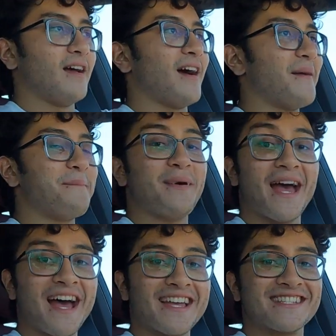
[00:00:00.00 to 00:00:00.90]
I
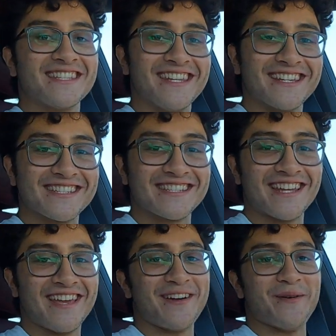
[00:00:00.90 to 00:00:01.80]
passed the
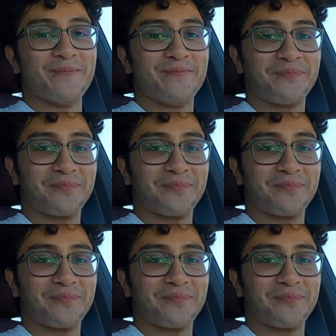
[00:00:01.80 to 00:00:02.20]
exam.